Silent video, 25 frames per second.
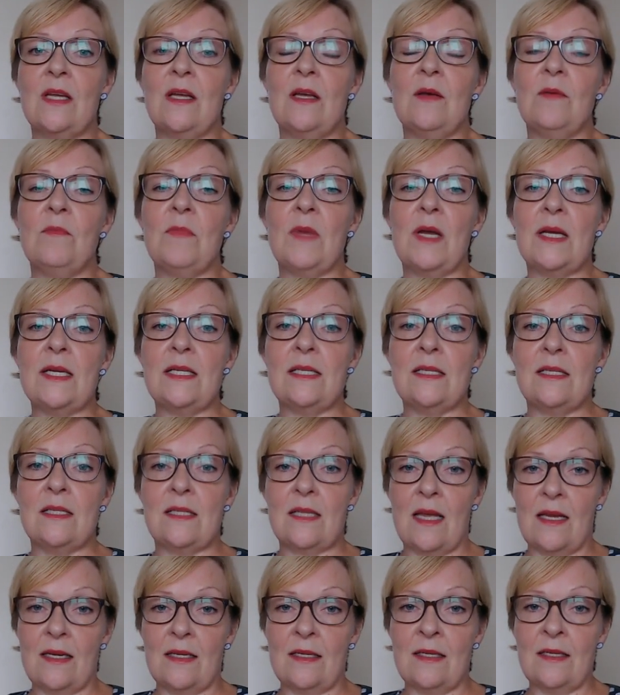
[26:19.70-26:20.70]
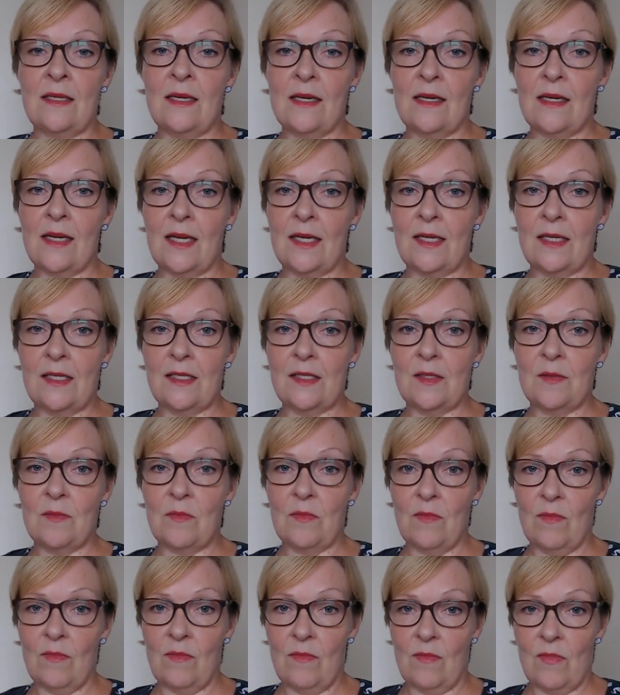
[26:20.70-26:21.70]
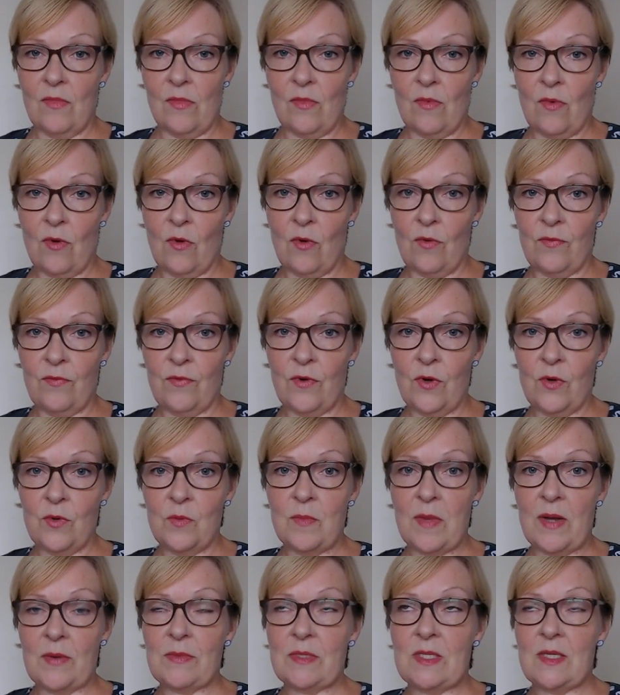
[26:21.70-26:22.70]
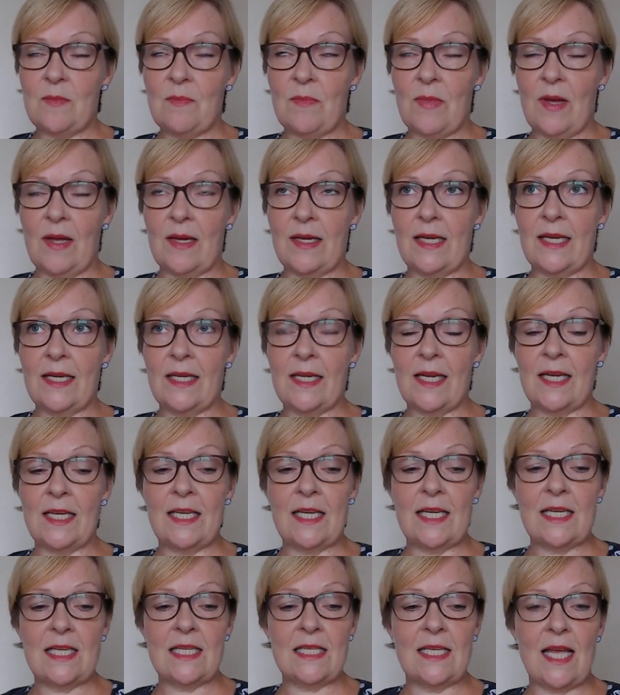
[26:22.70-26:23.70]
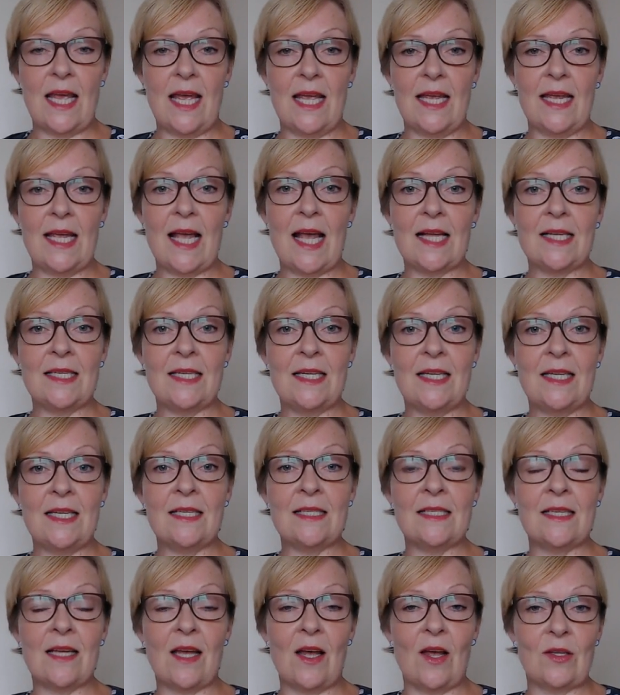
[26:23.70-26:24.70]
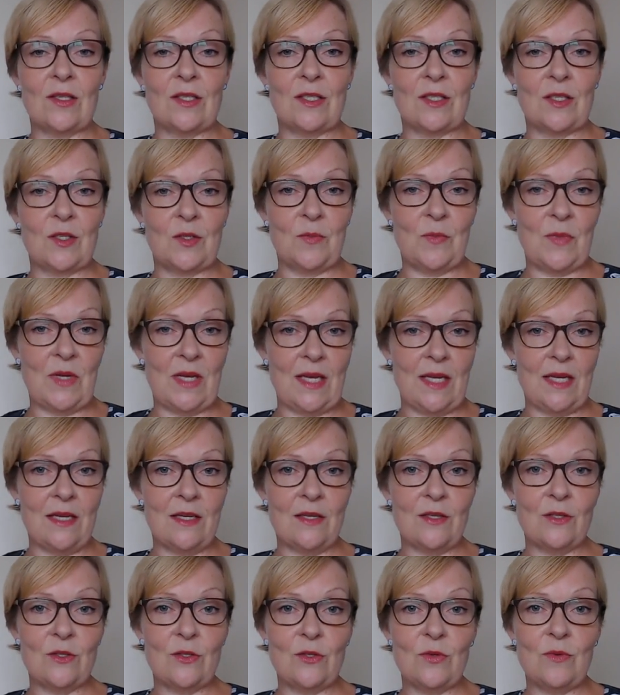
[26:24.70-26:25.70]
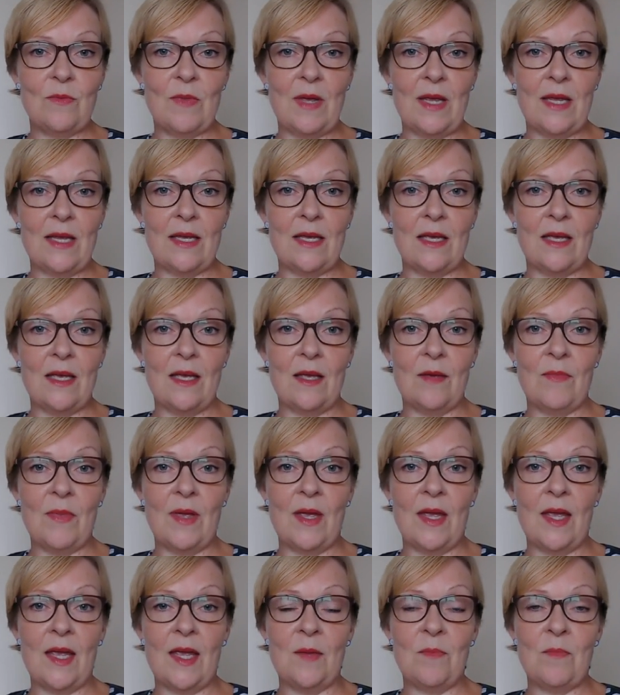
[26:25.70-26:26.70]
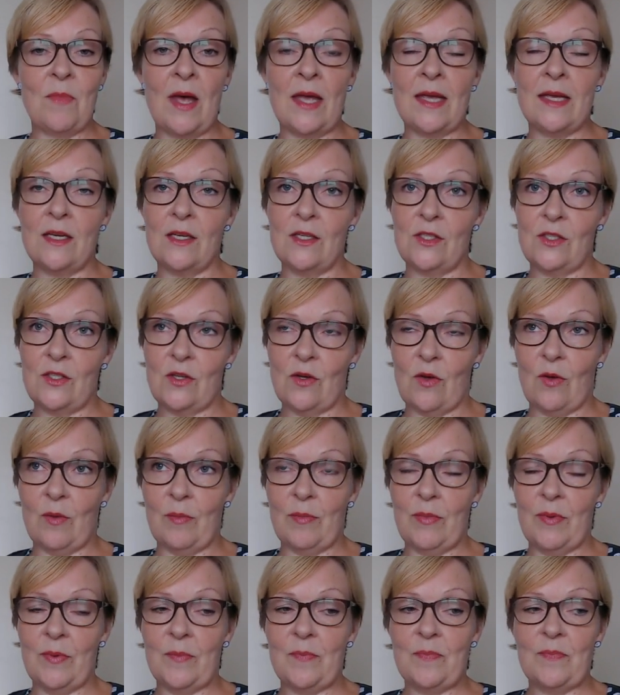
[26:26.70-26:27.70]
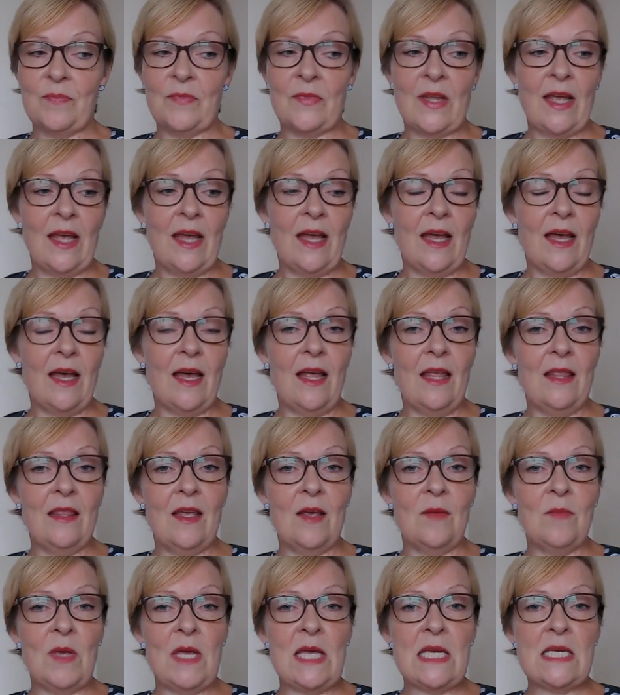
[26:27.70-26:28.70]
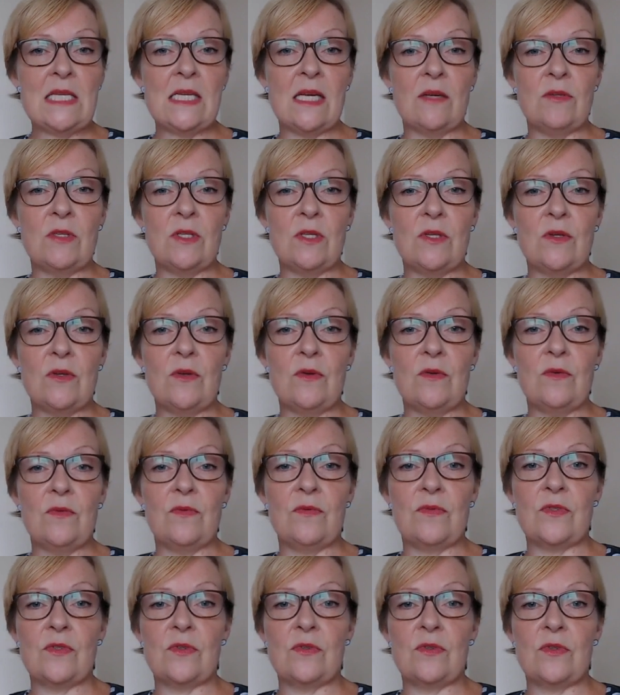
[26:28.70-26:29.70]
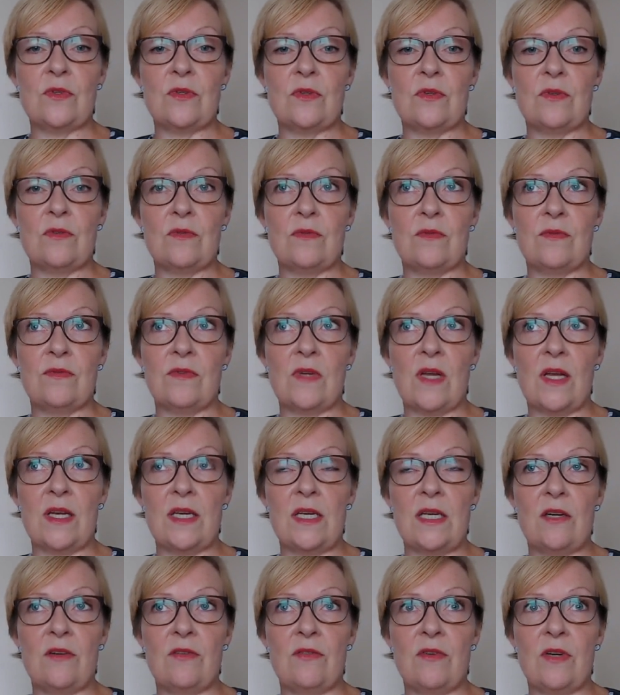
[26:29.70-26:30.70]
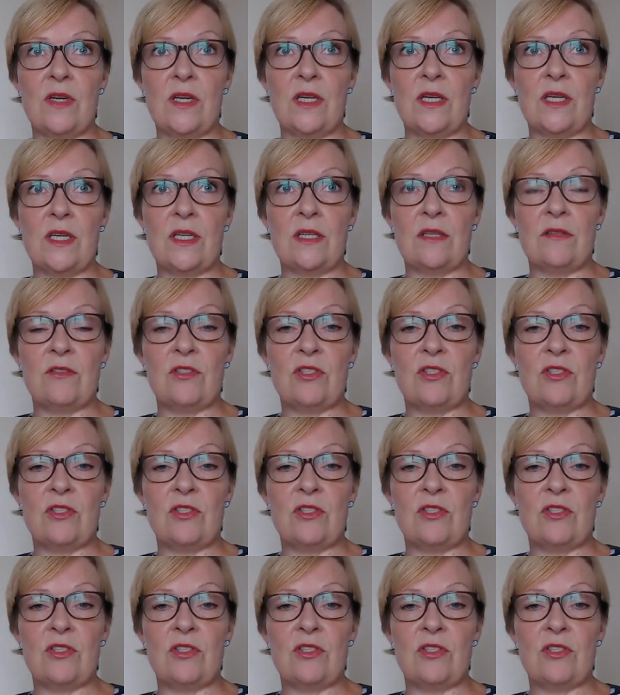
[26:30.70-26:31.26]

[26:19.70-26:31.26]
my son likes off-road mountain biking, like I say, and he has asked me to make him a bike top, and they're made out of sort of lycra